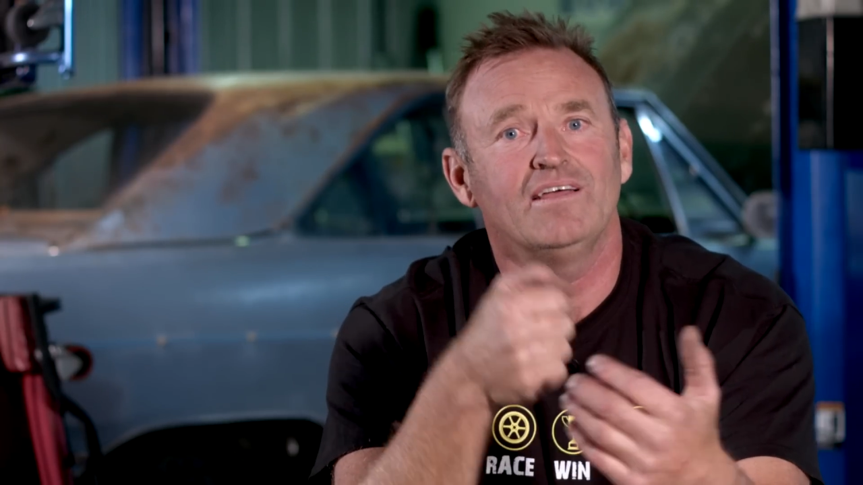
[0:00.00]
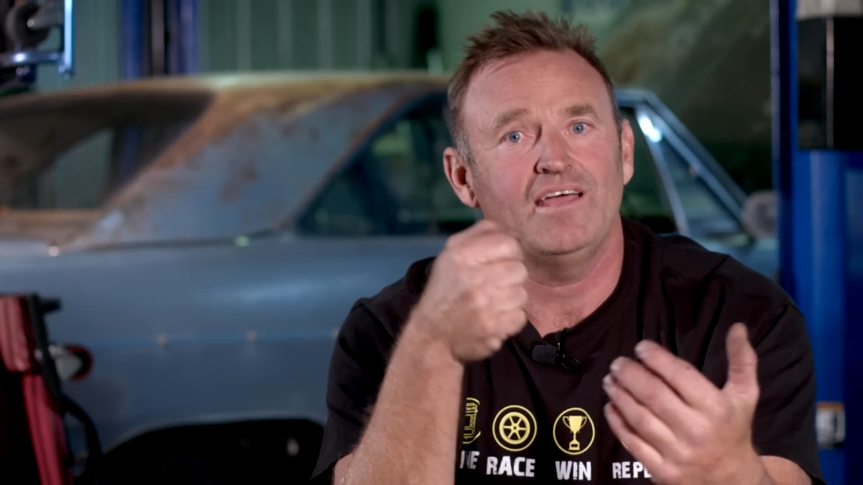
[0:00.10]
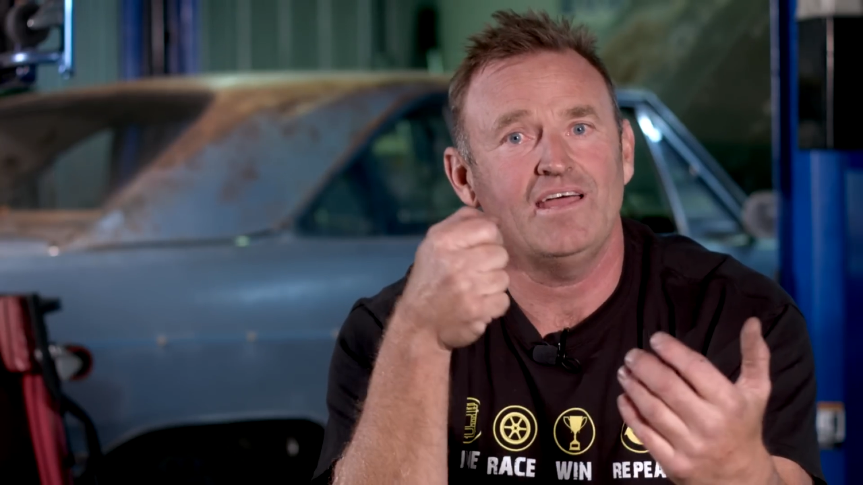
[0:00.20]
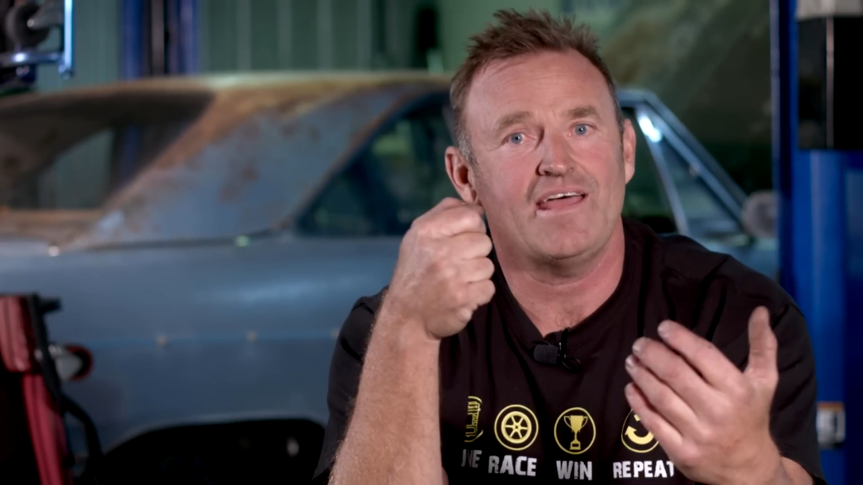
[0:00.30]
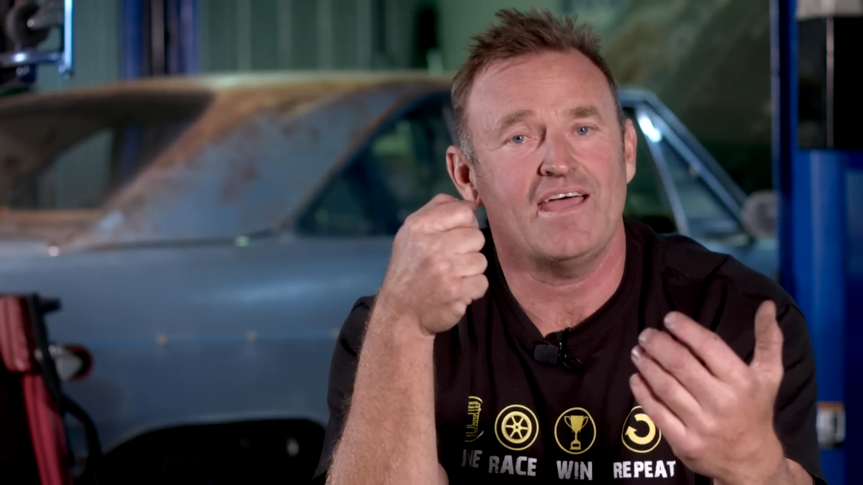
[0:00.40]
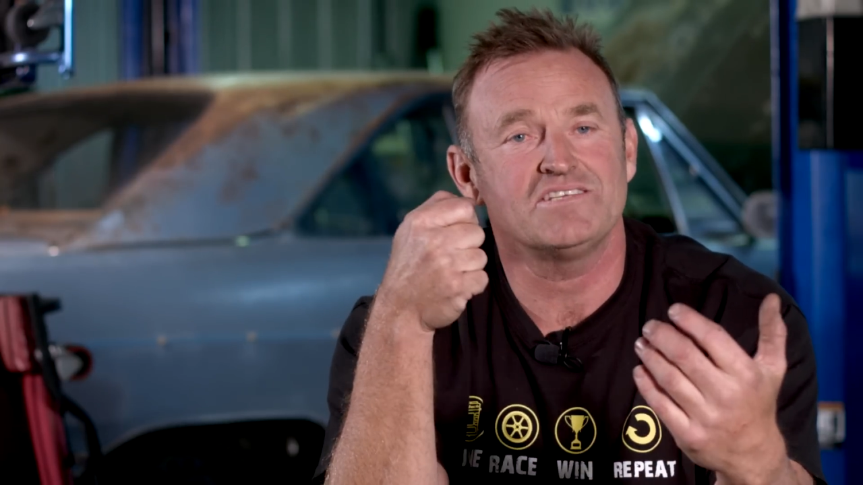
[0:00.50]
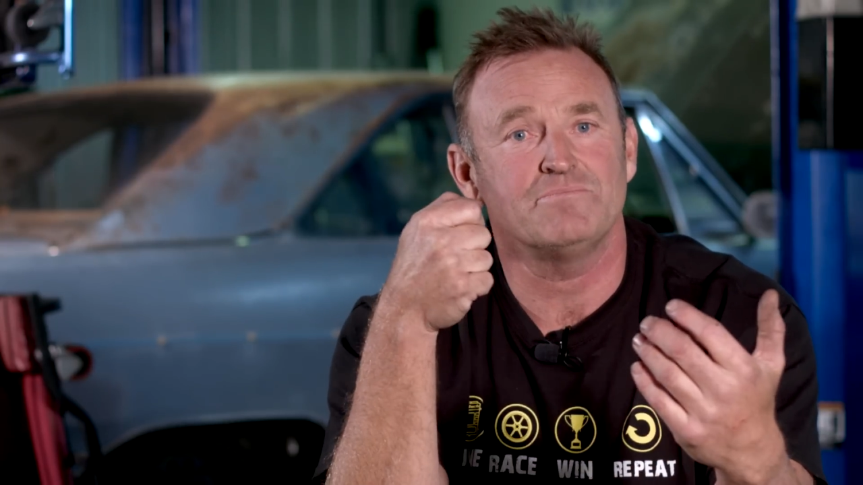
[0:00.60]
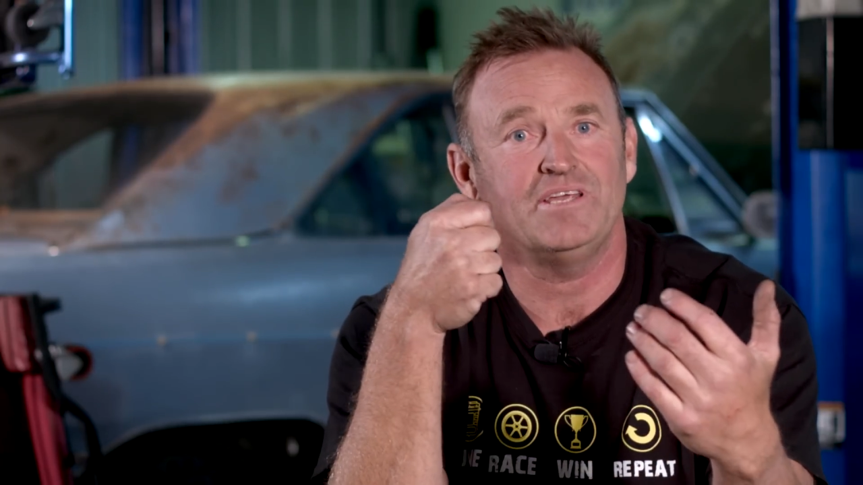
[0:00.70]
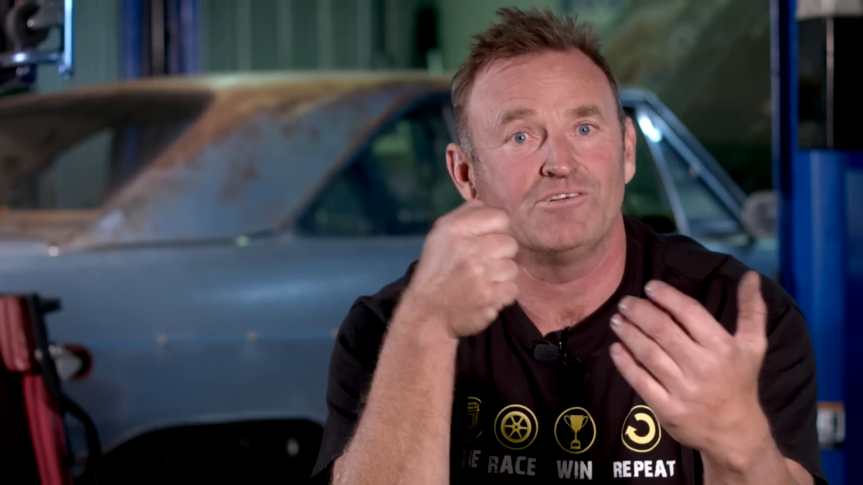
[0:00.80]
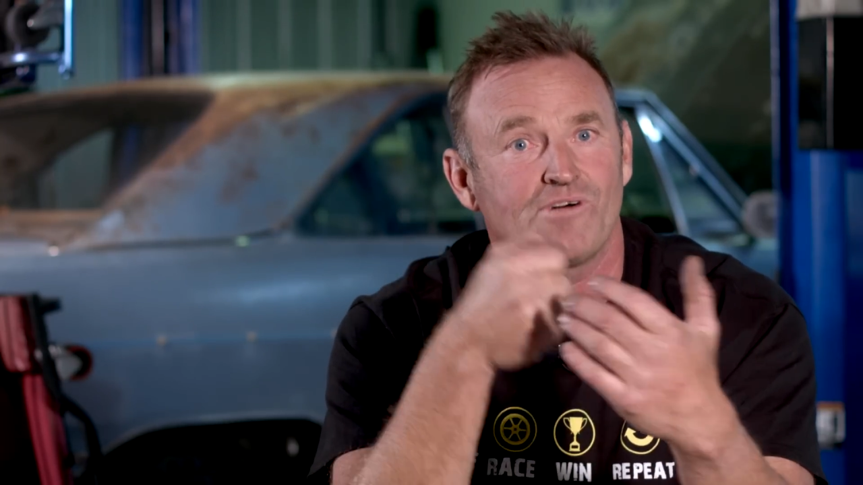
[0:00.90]
It had to
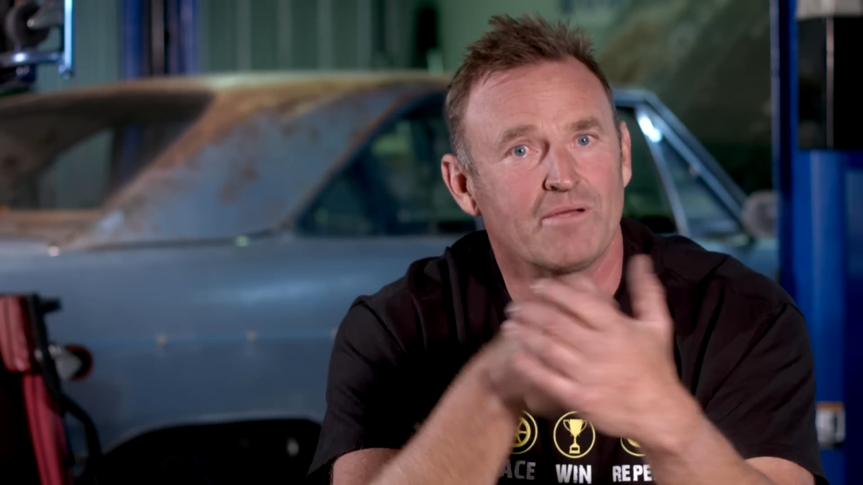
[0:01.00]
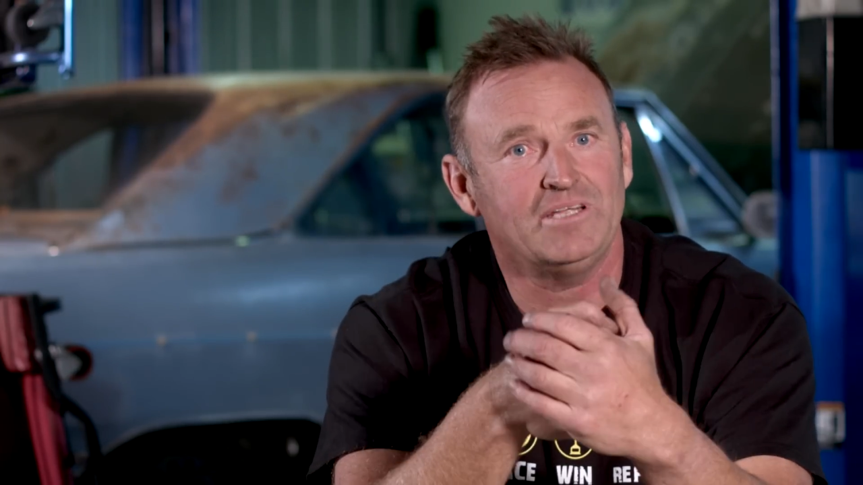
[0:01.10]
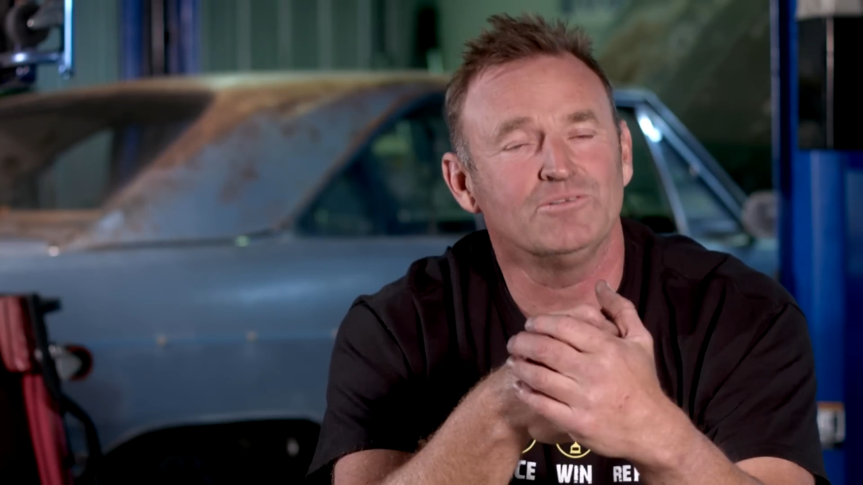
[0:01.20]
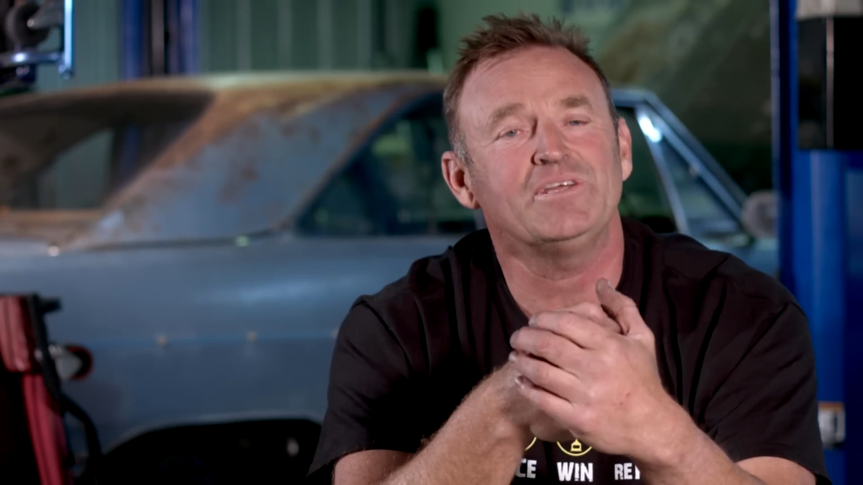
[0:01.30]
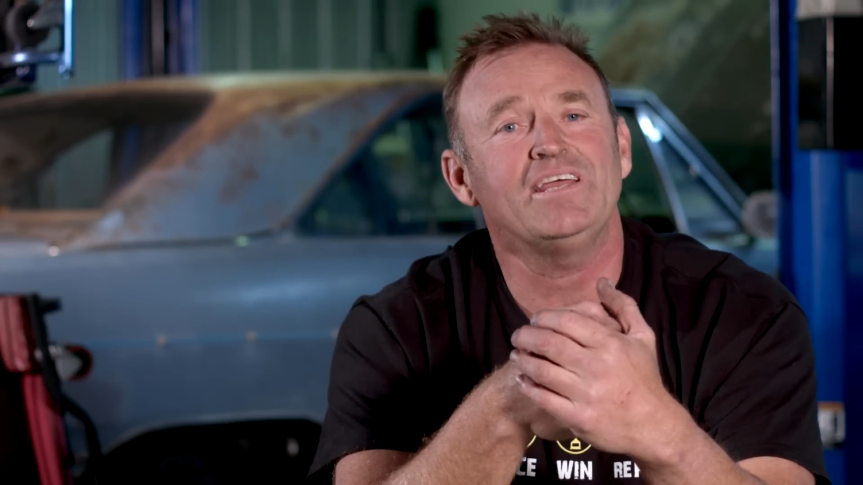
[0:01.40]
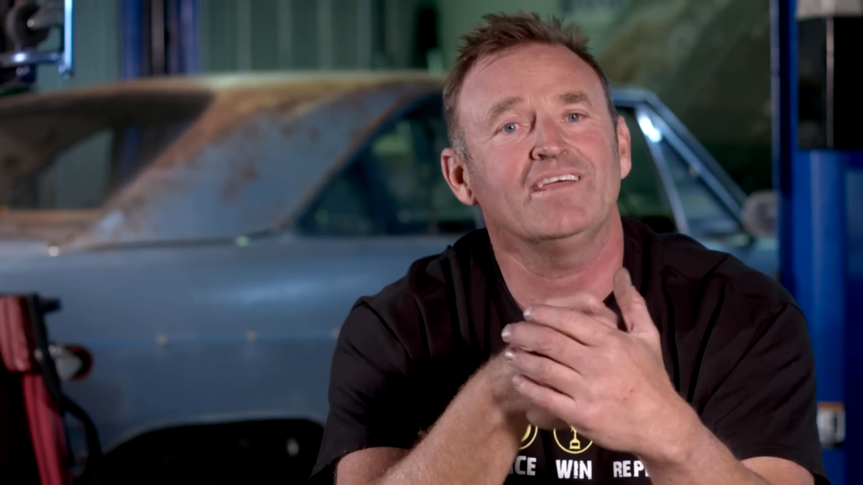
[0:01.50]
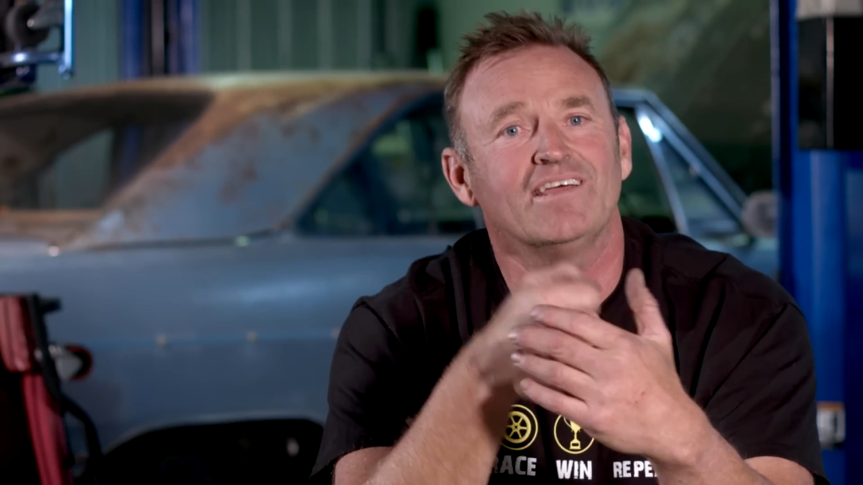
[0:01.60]
be grubby looking,